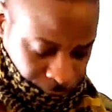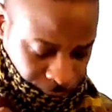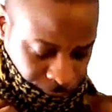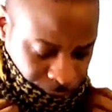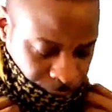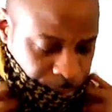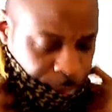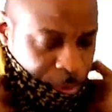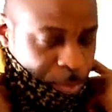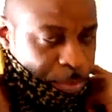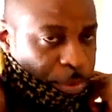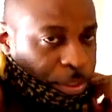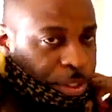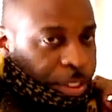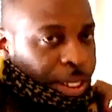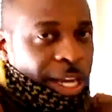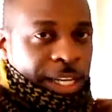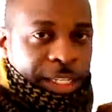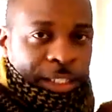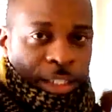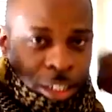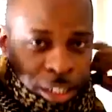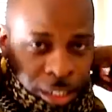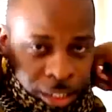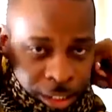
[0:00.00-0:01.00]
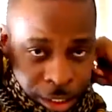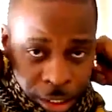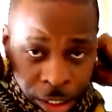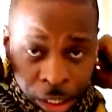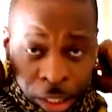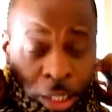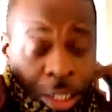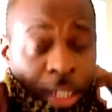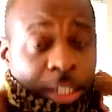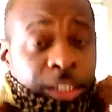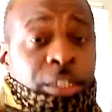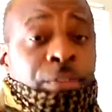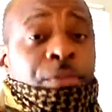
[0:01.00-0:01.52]
Keep you protected,
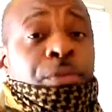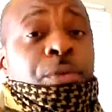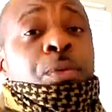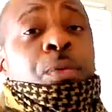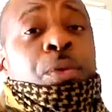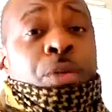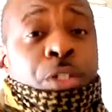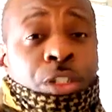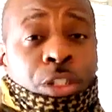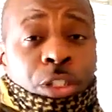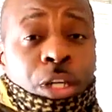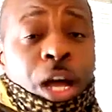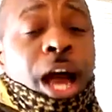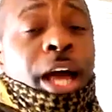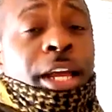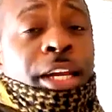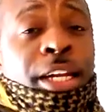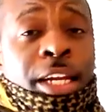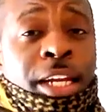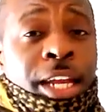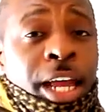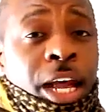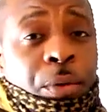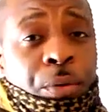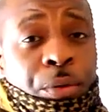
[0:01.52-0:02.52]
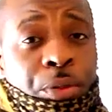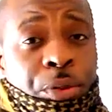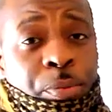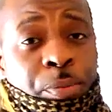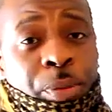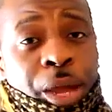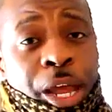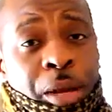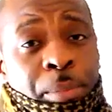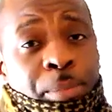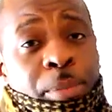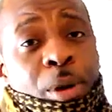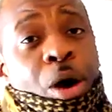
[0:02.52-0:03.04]
because if you want a shot in the neck with a
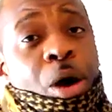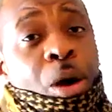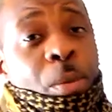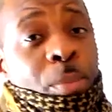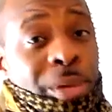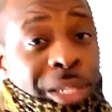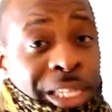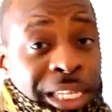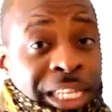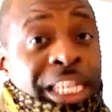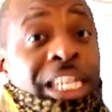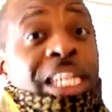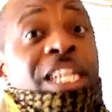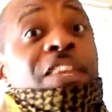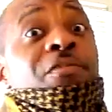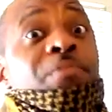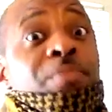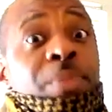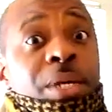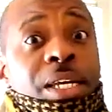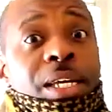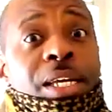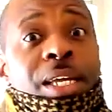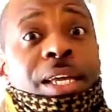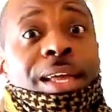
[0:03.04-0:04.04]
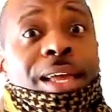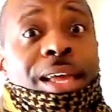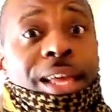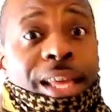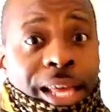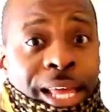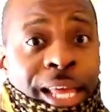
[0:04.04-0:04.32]
paintball, believe me,